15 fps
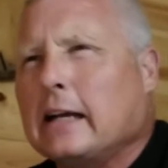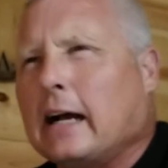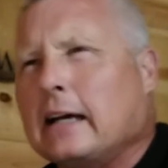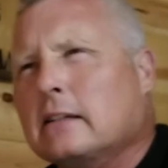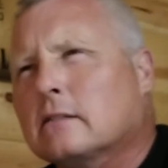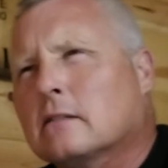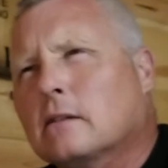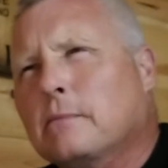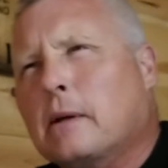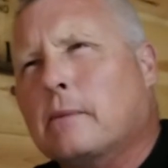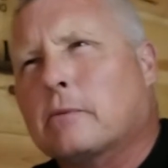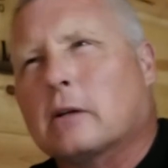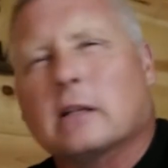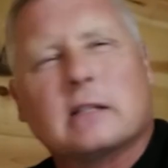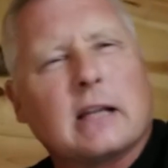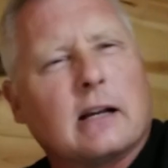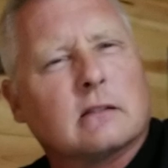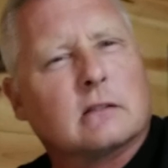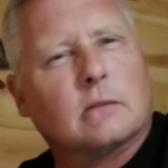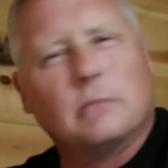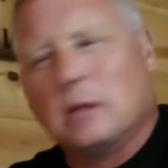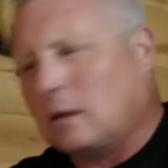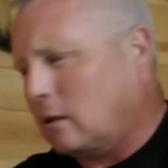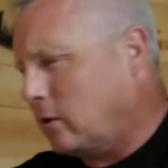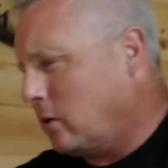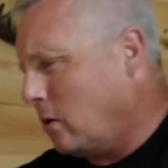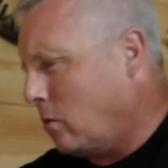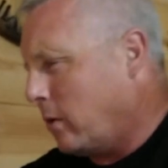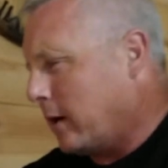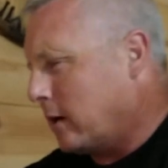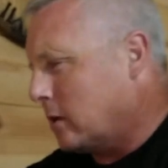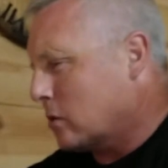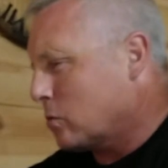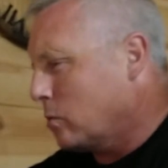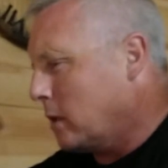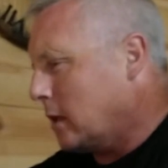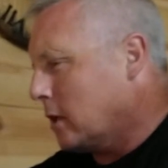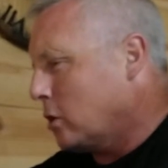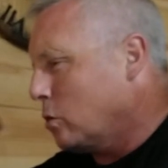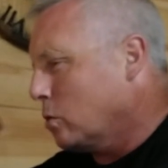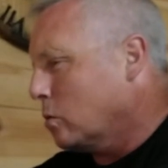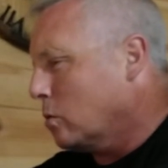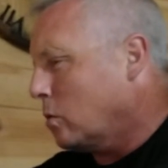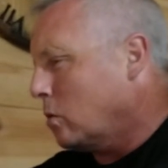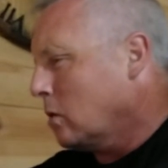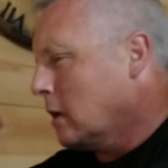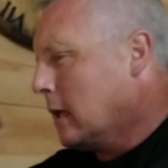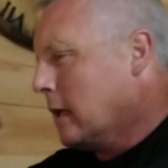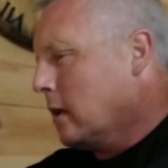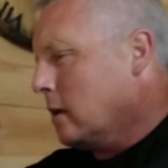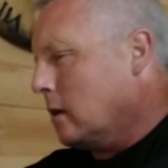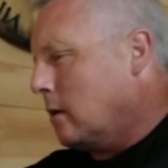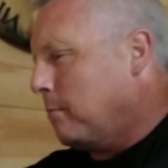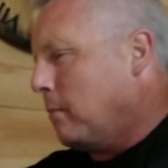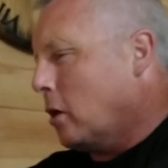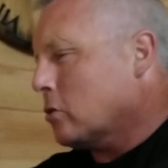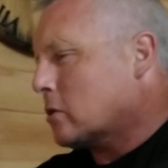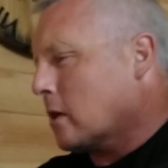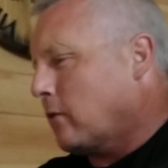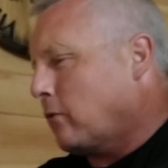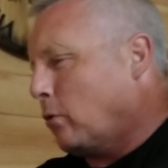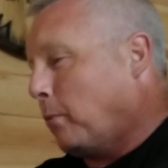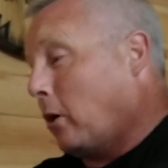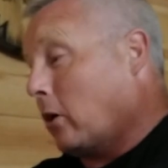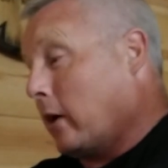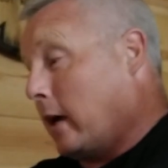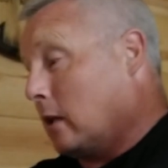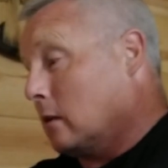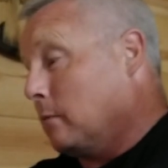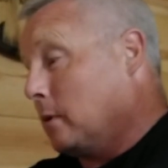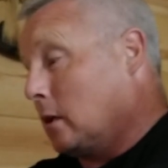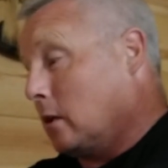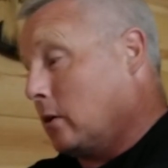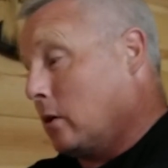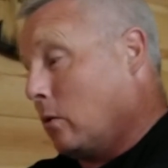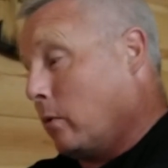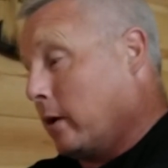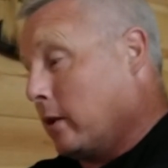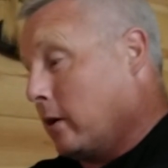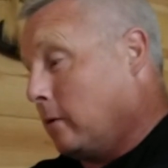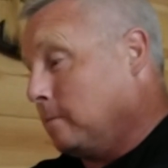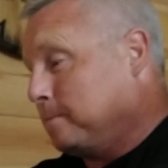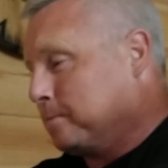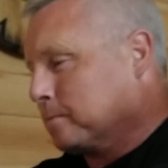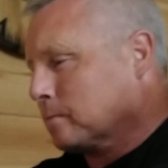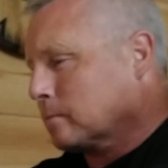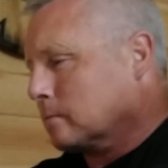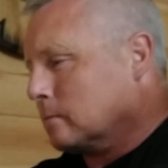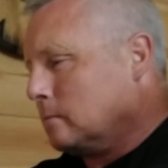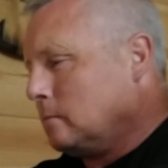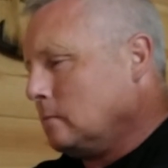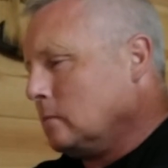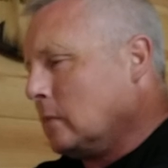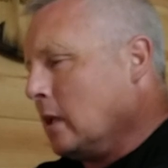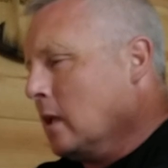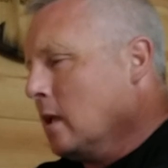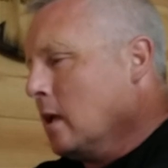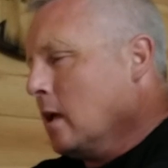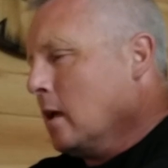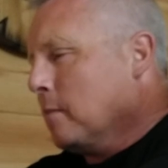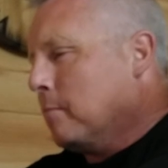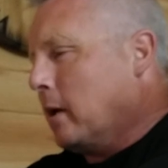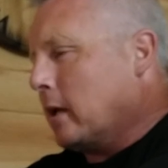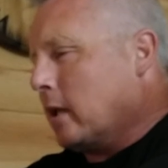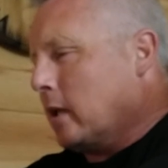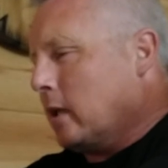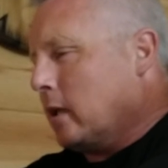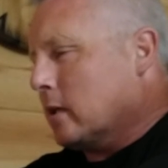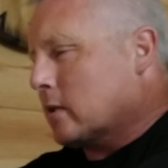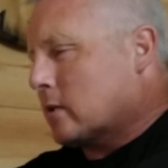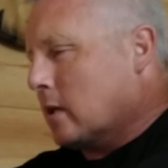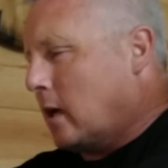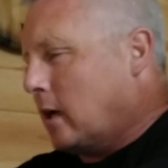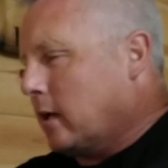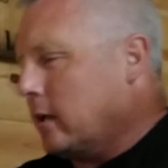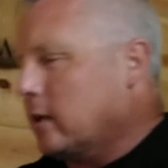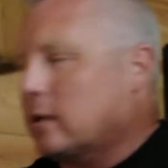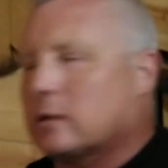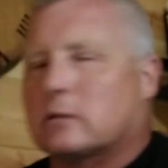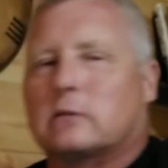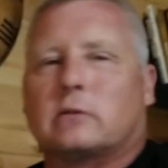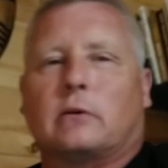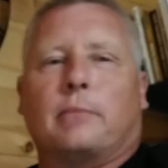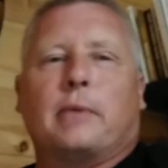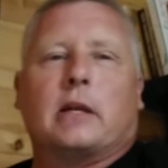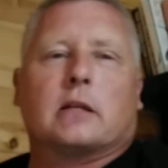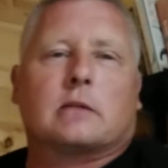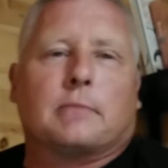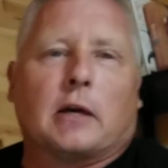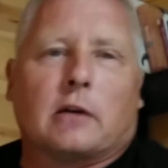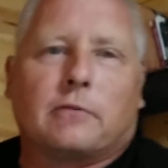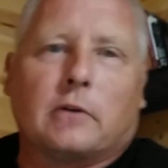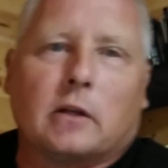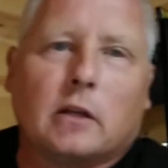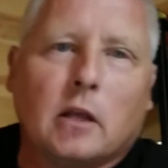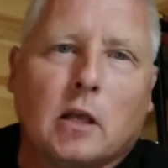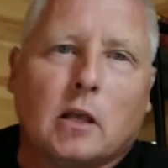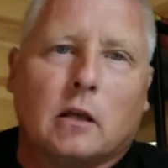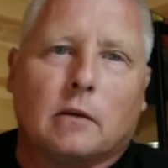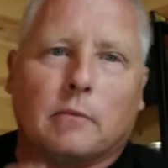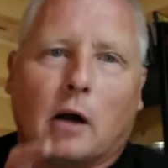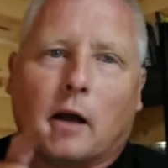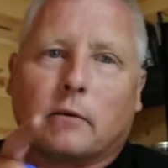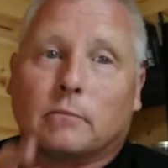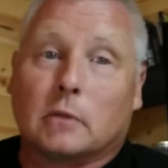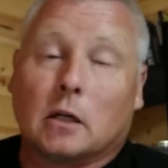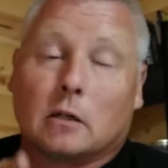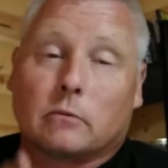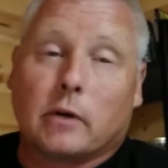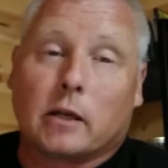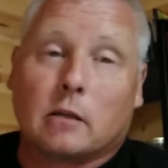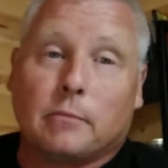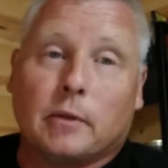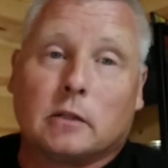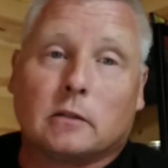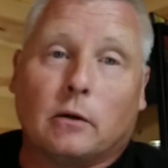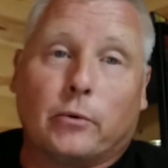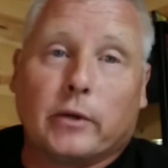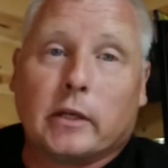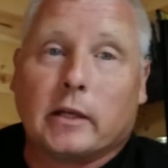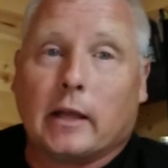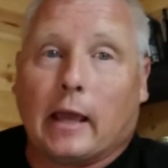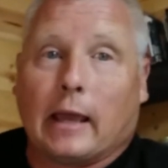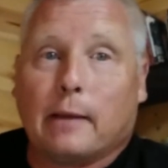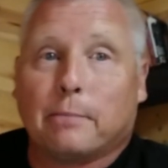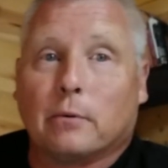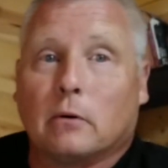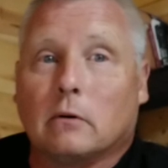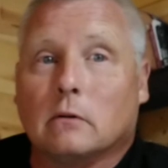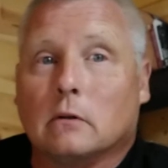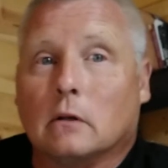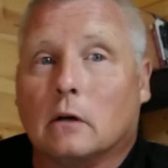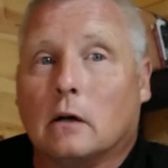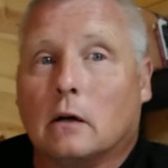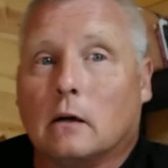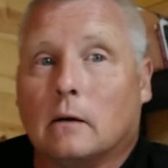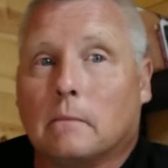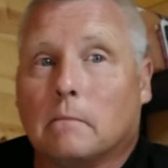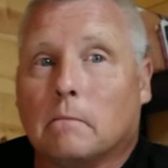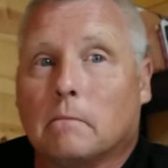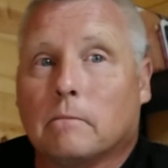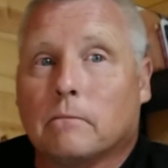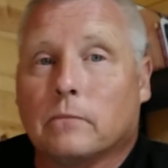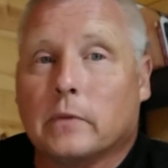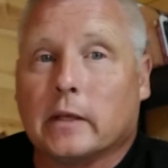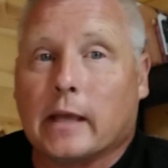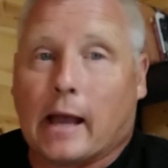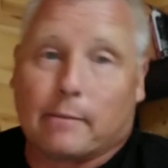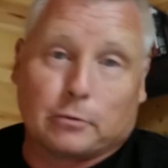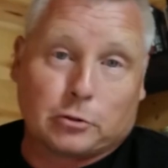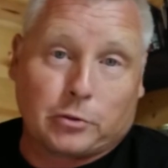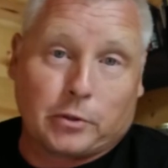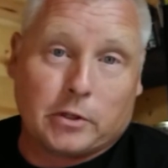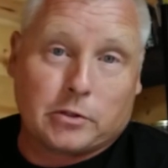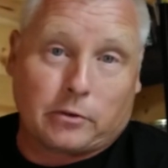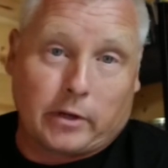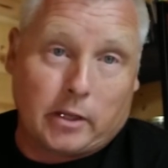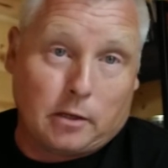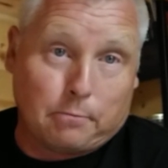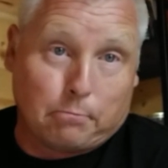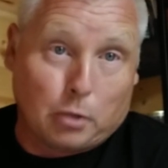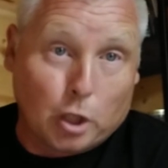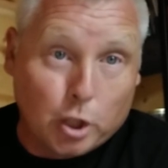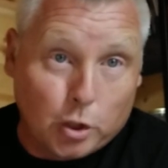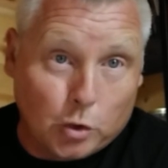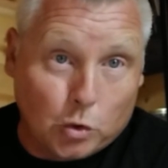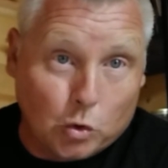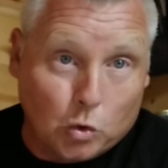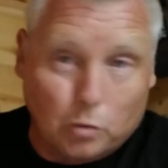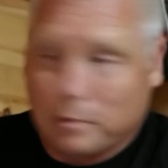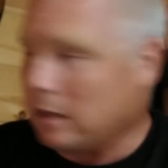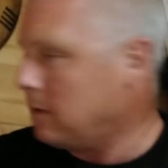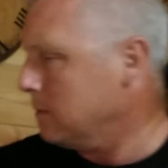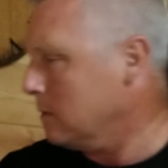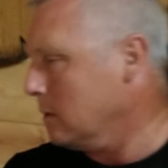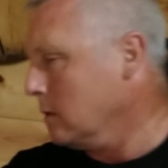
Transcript: I don't remember. It's out in the middle of nowhere. It's really cool. Uh, most of them are out in the middle of nowhere, though. But it is uh, it is a tremendous amount of fun. I'm going to recommend going in April. Um, the apple trees are in bloom.